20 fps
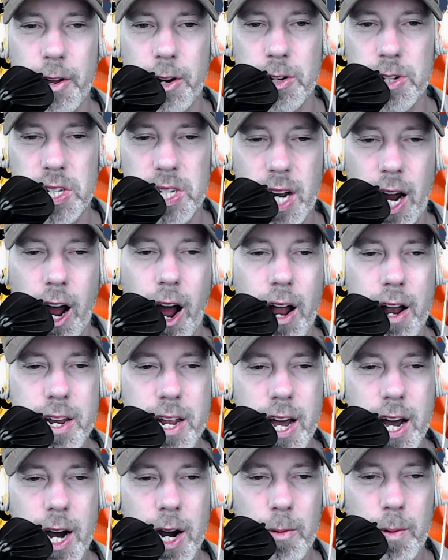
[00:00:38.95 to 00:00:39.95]
There's
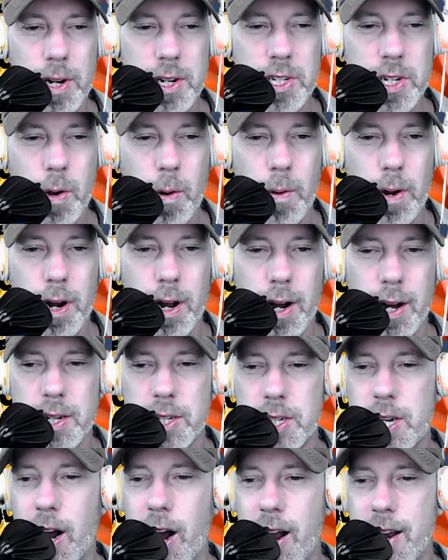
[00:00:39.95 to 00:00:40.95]
Tanya. What's going
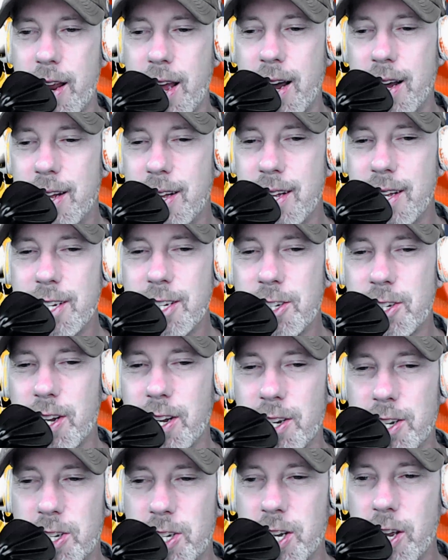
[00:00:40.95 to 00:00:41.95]
on, Tanya? It's
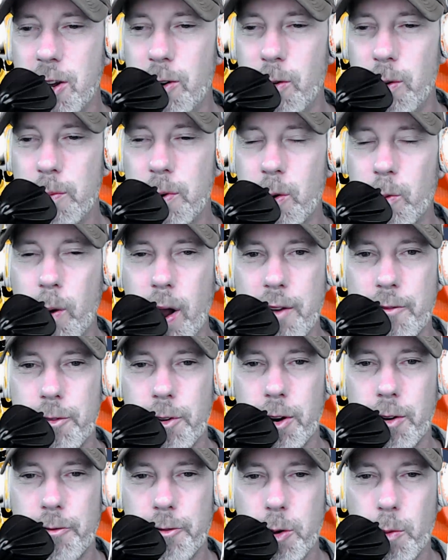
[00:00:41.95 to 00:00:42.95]
good to see you. We'll wait
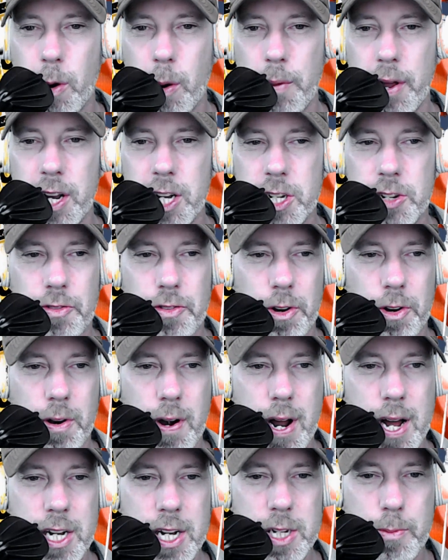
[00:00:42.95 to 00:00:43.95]
for a few more minutes
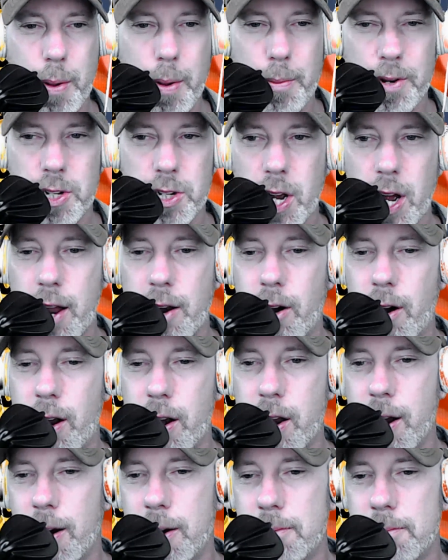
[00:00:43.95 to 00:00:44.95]
for some people to sign
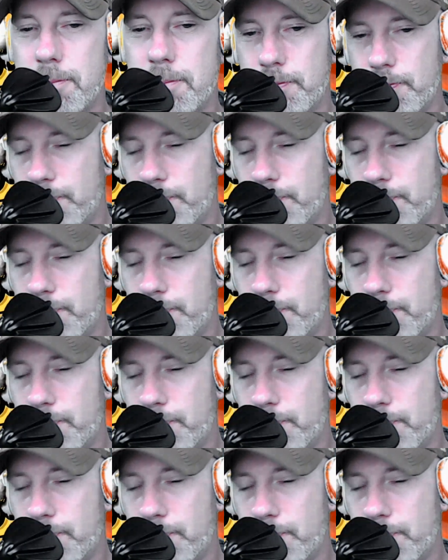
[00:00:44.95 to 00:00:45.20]
on here.